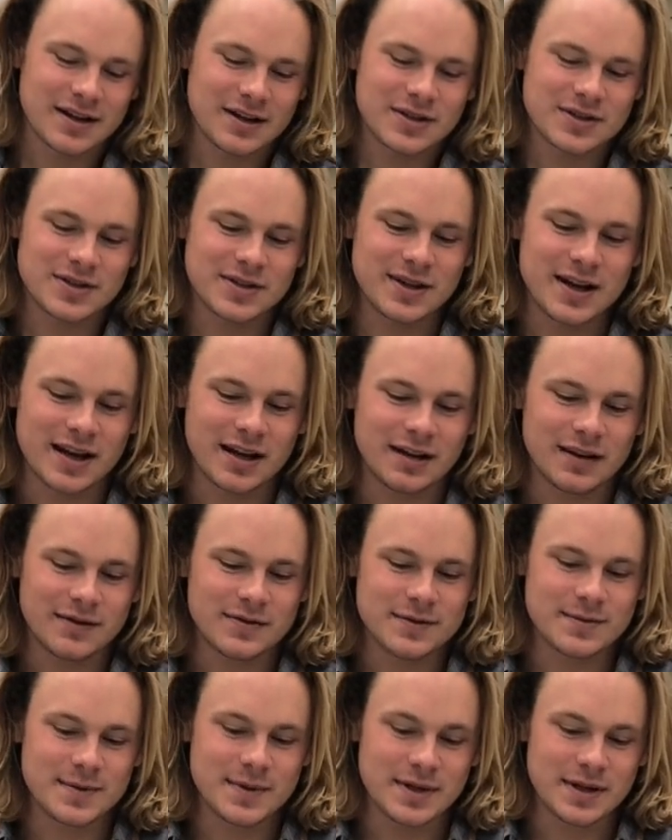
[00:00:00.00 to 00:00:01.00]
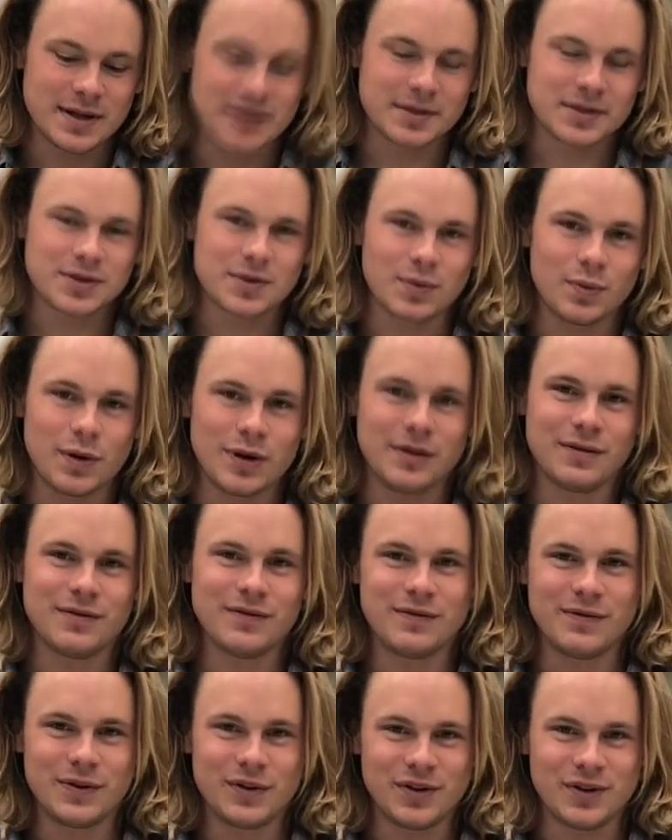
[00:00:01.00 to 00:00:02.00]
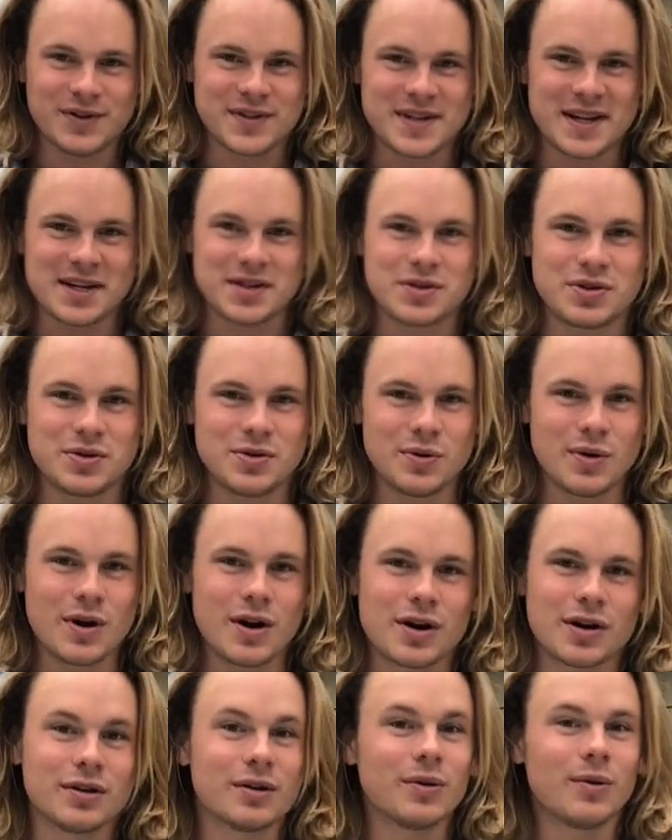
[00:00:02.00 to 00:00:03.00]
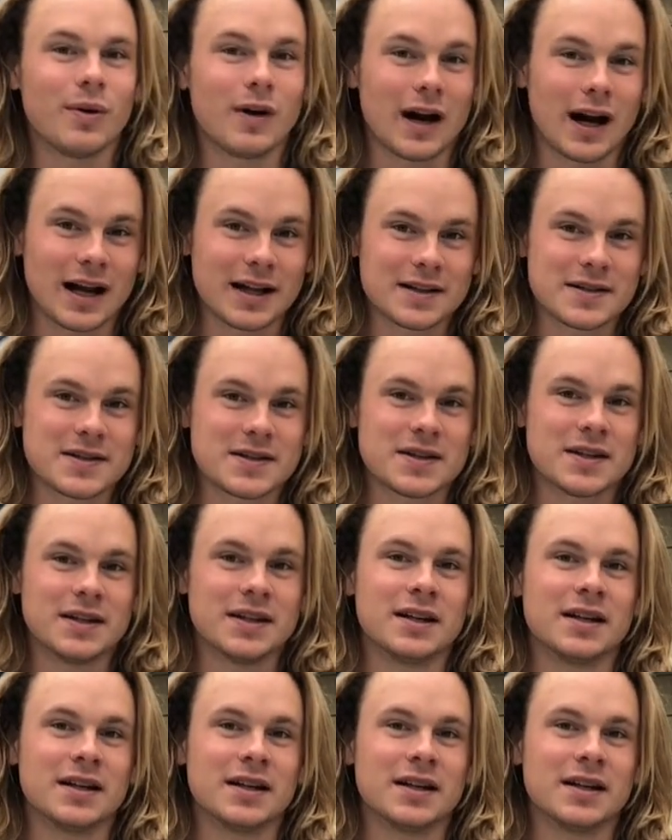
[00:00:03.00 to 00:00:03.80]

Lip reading: So that gives me 12 volts at 200 watts.